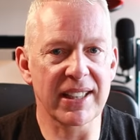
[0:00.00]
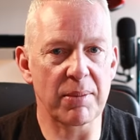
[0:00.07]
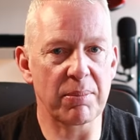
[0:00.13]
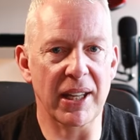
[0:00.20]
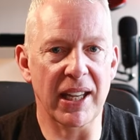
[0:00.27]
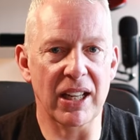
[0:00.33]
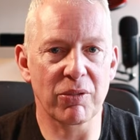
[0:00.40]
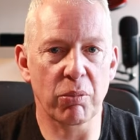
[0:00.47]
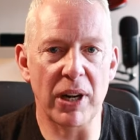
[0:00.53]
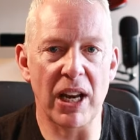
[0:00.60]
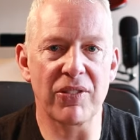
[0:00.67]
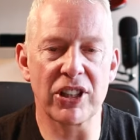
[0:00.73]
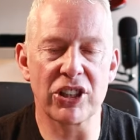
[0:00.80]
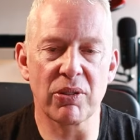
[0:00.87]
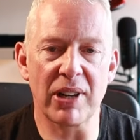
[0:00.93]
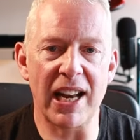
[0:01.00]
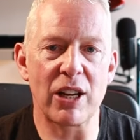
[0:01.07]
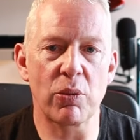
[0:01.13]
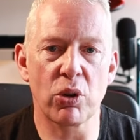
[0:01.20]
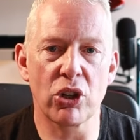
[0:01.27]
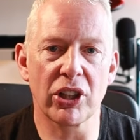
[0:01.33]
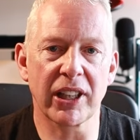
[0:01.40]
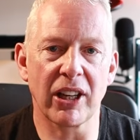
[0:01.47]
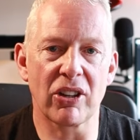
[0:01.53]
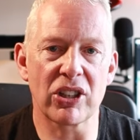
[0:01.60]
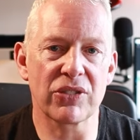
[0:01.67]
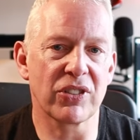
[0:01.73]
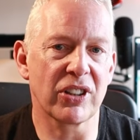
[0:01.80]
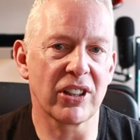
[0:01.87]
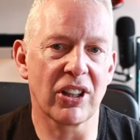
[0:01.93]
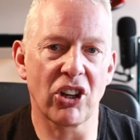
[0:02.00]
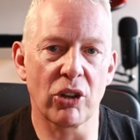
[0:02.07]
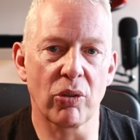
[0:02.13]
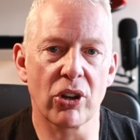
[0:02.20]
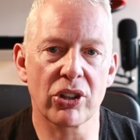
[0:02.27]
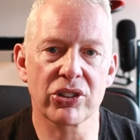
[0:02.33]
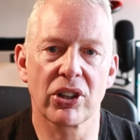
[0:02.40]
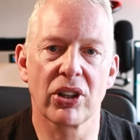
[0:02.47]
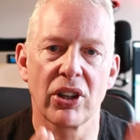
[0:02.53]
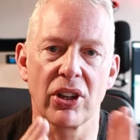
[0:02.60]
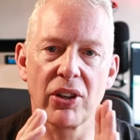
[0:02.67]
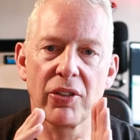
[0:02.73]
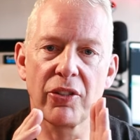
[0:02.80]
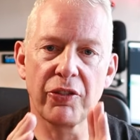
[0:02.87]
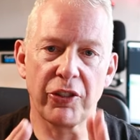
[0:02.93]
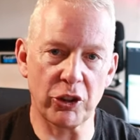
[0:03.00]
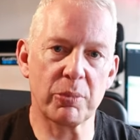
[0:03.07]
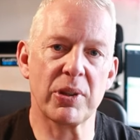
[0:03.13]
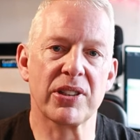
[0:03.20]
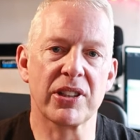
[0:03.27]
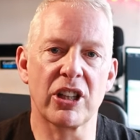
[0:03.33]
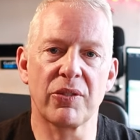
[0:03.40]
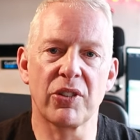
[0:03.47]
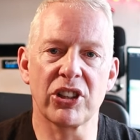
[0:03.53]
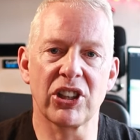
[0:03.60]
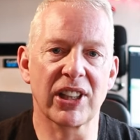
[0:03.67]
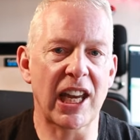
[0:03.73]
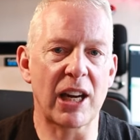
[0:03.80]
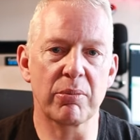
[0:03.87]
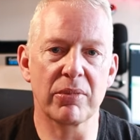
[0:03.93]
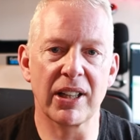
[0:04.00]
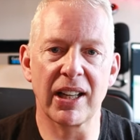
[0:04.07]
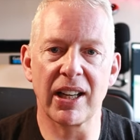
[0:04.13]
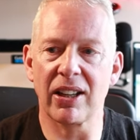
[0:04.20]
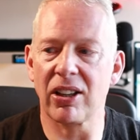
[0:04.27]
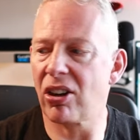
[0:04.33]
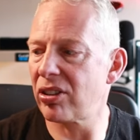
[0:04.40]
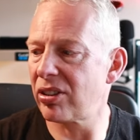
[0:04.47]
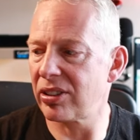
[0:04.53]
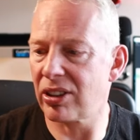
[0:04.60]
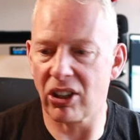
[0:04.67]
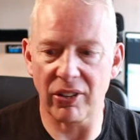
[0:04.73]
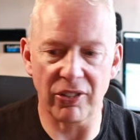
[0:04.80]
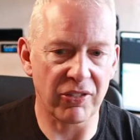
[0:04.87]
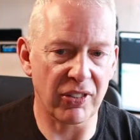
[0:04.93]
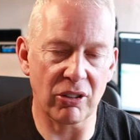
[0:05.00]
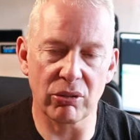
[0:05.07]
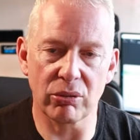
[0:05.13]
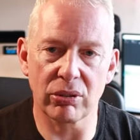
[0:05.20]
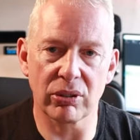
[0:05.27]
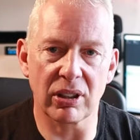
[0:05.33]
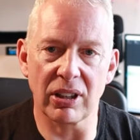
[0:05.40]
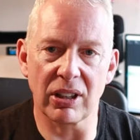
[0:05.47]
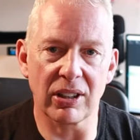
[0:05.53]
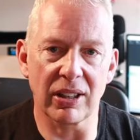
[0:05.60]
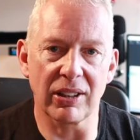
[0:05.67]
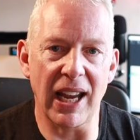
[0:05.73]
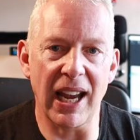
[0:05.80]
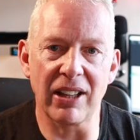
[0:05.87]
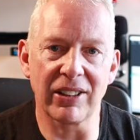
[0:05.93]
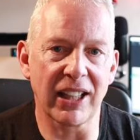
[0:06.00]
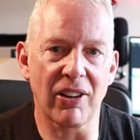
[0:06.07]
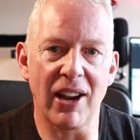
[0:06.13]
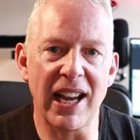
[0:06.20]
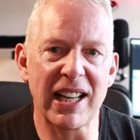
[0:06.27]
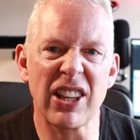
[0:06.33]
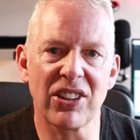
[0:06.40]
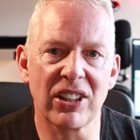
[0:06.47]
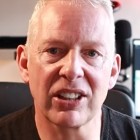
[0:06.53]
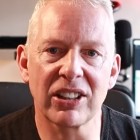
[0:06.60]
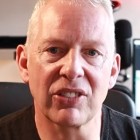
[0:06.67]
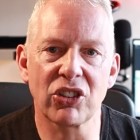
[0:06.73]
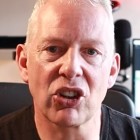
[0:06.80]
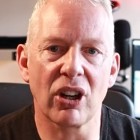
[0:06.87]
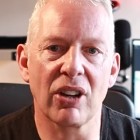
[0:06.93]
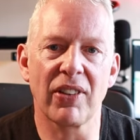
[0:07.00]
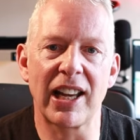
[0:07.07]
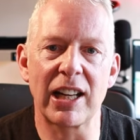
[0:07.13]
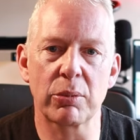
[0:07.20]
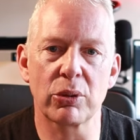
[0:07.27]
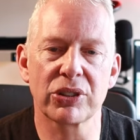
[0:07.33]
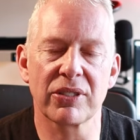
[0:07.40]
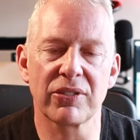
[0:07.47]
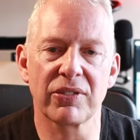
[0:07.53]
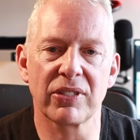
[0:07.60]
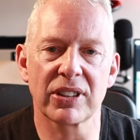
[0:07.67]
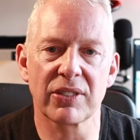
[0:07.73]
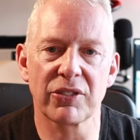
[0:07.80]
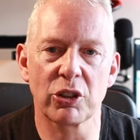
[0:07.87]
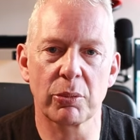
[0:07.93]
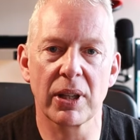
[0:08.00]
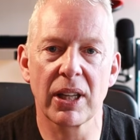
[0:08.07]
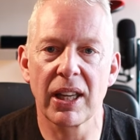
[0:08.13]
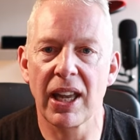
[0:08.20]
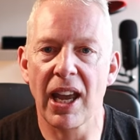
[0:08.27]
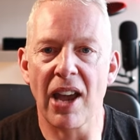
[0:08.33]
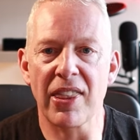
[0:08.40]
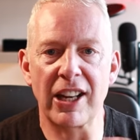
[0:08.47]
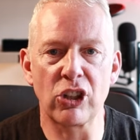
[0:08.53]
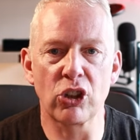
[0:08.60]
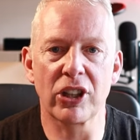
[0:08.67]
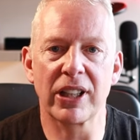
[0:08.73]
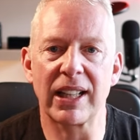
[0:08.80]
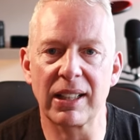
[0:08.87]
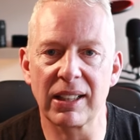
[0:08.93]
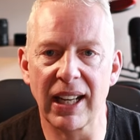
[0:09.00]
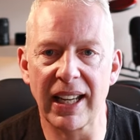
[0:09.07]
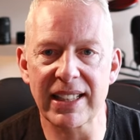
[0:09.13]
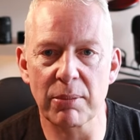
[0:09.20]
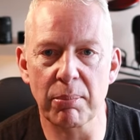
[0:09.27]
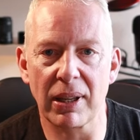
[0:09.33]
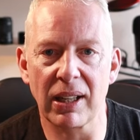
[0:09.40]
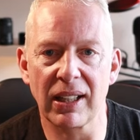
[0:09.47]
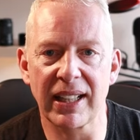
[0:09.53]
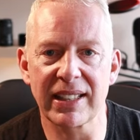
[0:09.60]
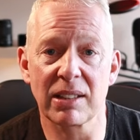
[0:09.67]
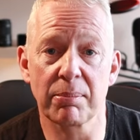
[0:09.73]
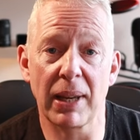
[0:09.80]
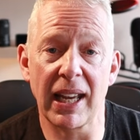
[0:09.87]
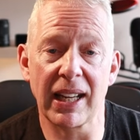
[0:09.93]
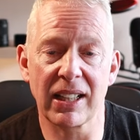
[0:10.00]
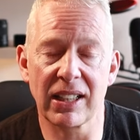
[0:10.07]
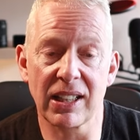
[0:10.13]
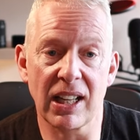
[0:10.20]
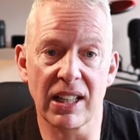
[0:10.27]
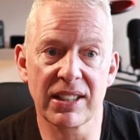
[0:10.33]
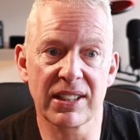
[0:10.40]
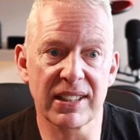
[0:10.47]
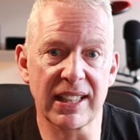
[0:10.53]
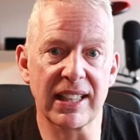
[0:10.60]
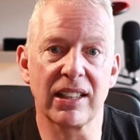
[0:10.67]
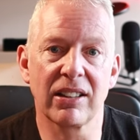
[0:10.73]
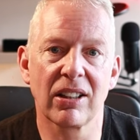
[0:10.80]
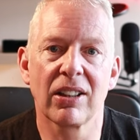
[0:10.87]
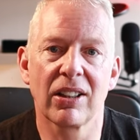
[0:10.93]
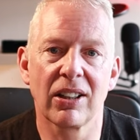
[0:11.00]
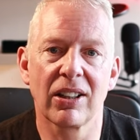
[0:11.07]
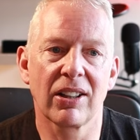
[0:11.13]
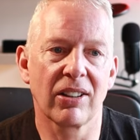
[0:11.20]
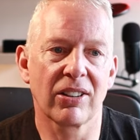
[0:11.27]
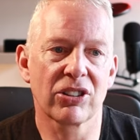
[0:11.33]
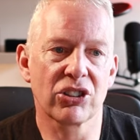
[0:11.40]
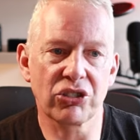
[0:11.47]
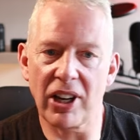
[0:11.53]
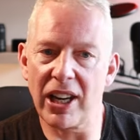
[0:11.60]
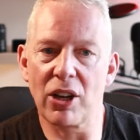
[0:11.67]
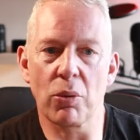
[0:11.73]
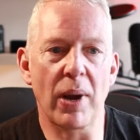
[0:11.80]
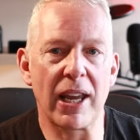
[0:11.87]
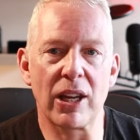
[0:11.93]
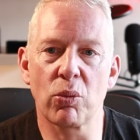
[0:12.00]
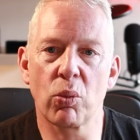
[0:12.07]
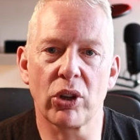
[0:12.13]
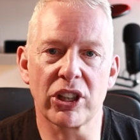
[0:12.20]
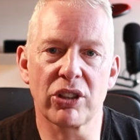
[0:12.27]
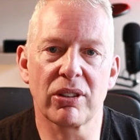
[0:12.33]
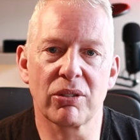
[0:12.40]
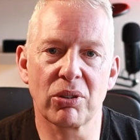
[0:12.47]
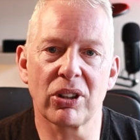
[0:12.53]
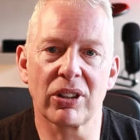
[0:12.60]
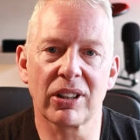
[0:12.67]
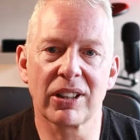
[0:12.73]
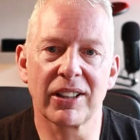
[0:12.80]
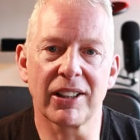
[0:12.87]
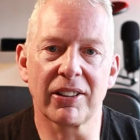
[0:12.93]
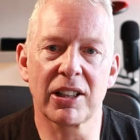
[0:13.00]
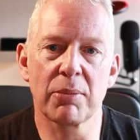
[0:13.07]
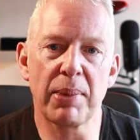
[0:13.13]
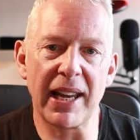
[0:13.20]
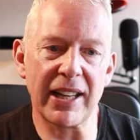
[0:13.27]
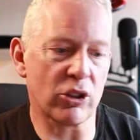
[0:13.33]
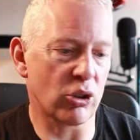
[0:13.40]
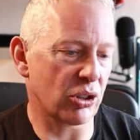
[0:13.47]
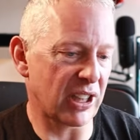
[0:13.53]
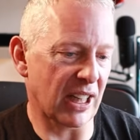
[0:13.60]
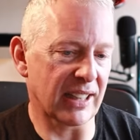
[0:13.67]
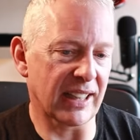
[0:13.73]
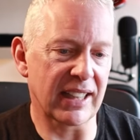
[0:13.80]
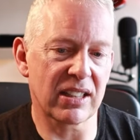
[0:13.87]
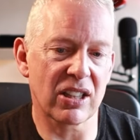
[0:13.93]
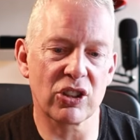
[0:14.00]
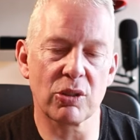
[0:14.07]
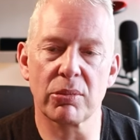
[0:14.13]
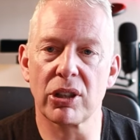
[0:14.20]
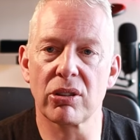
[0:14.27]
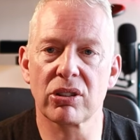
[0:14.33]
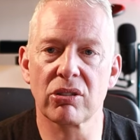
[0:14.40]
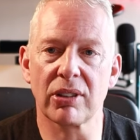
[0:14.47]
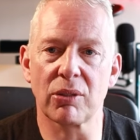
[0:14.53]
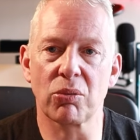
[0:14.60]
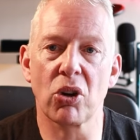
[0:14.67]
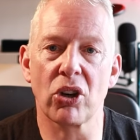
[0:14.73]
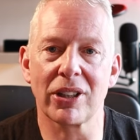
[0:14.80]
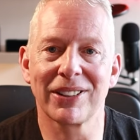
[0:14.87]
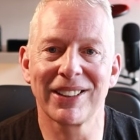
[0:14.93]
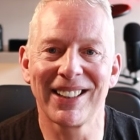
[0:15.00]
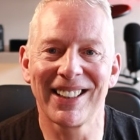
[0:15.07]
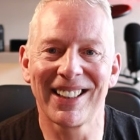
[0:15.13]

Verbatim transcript: a tip there that whenever you're doing any workouts for Hyrox, film yourself on your camera, on, on a phone, uh, you know, anything that you've got available to, to film, and then look at it later, later back and, and see straight away what you're doing wrong. You know, compare your technique to somebody who's doing it right.